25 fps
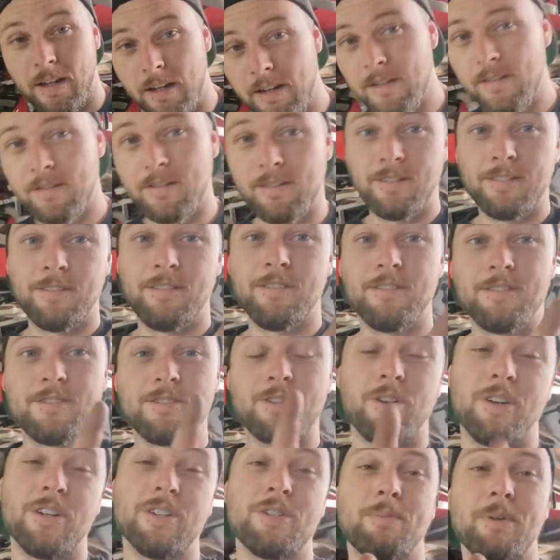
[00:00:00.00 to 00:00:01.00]
I did
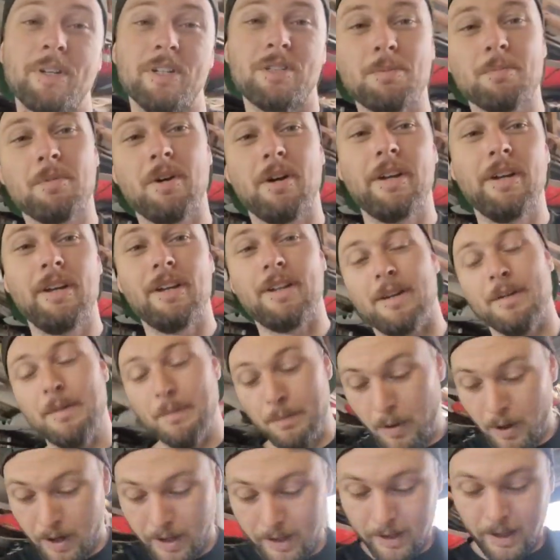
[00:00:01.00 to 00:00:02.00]
try and speak to Mike, and
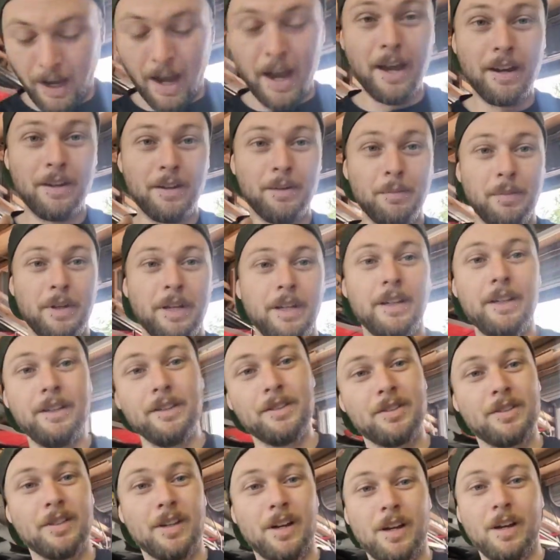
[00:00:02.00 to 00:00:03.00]
Mike handed me
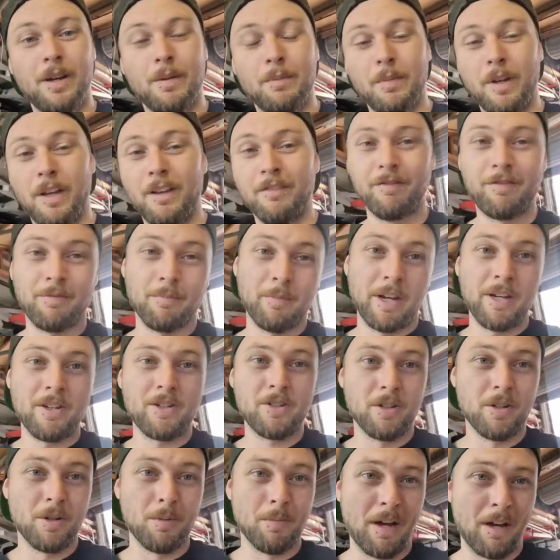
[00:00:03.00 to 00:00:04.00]
some
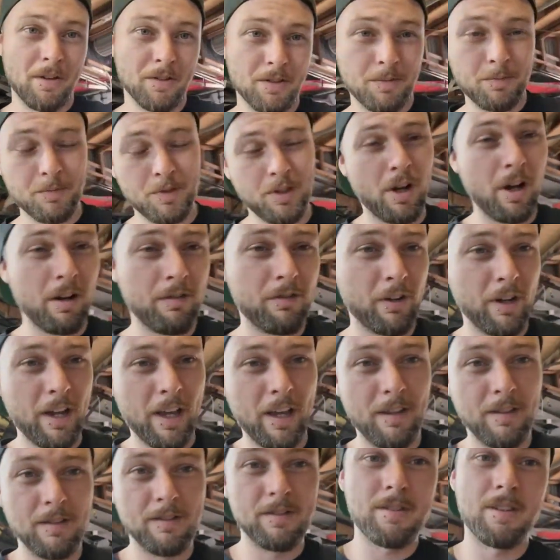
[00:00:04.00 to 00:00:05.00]
information about some tie rod
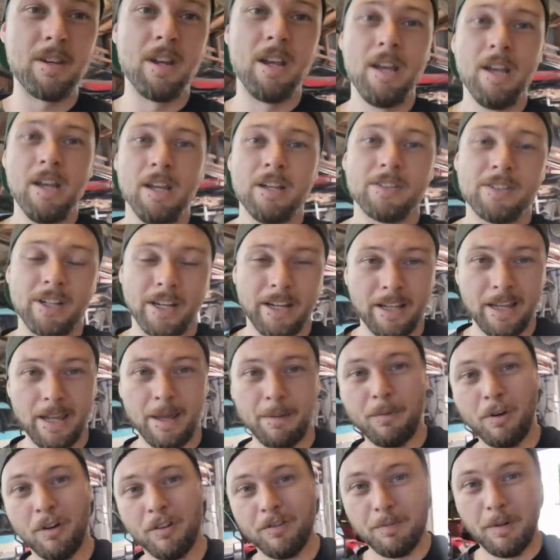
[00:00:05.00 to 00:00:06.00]
ends, taking
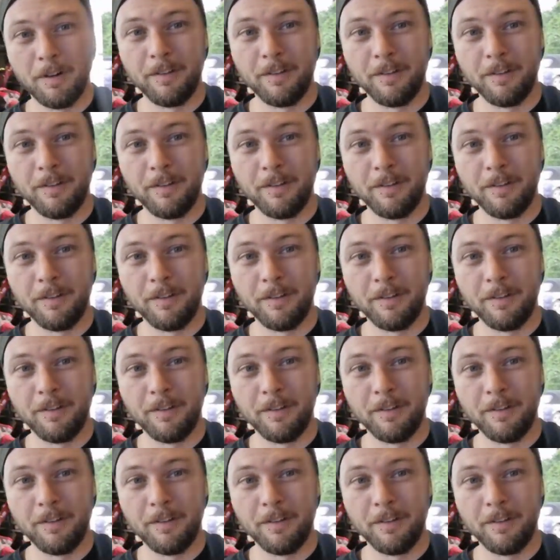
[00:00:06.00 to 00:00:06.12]
them off, but